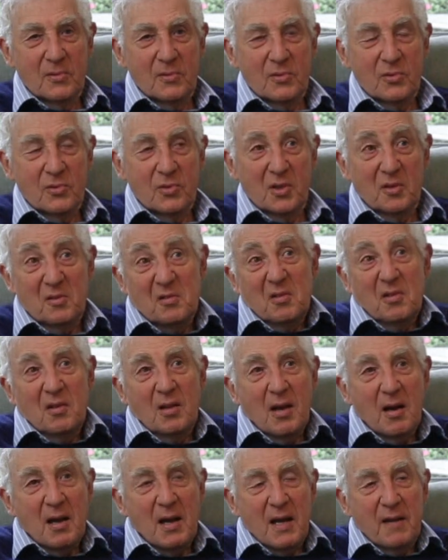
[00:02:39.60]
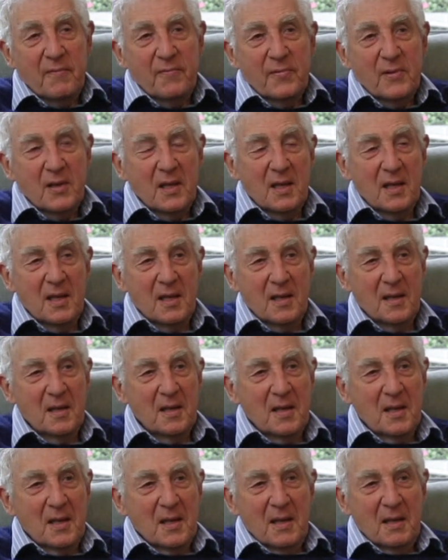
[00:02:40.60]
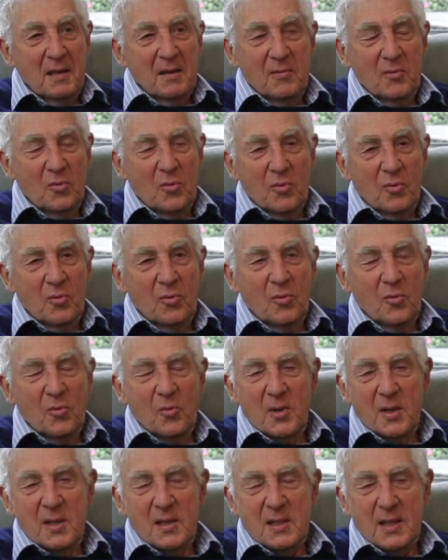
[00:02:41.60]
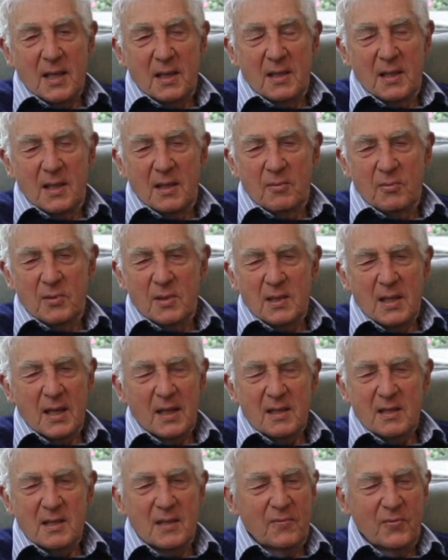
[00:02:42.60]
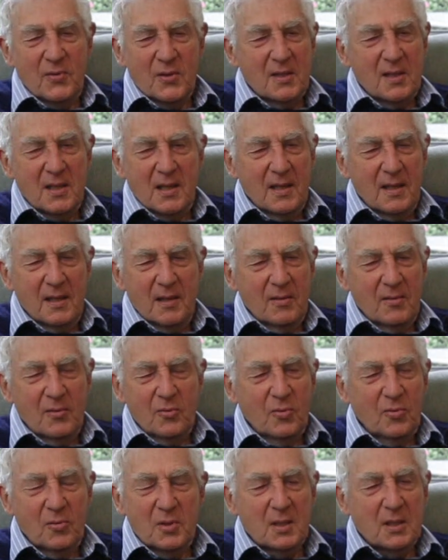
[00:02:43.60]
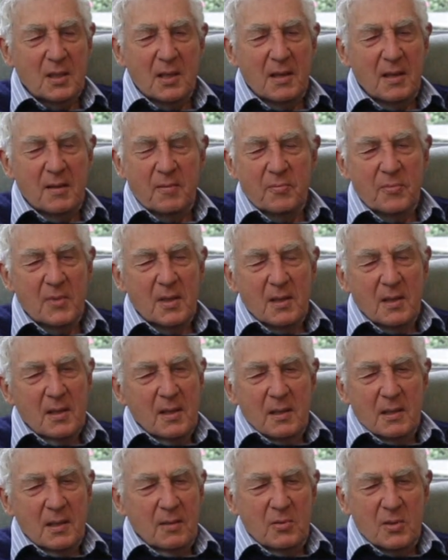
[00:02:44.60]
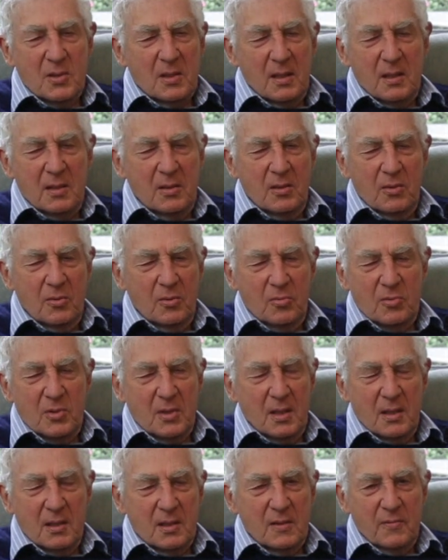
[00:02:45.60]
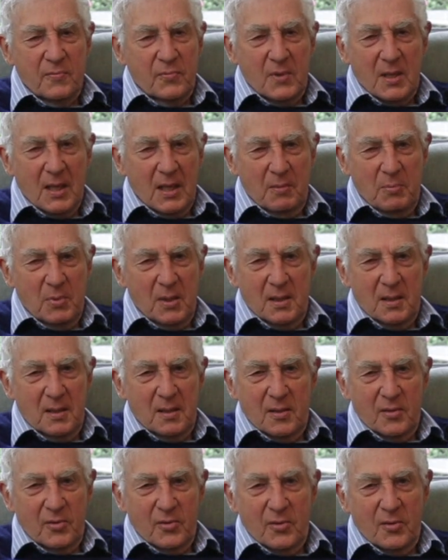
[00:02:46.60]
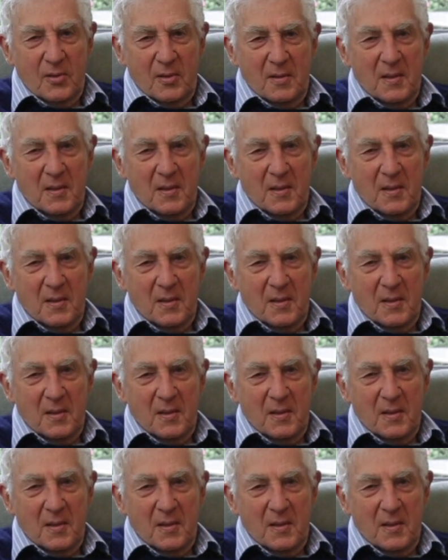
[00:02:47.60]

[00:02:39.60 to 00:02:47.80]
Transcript: It's just lively, always there was activity all the time. There was a huge sense of neighborliness.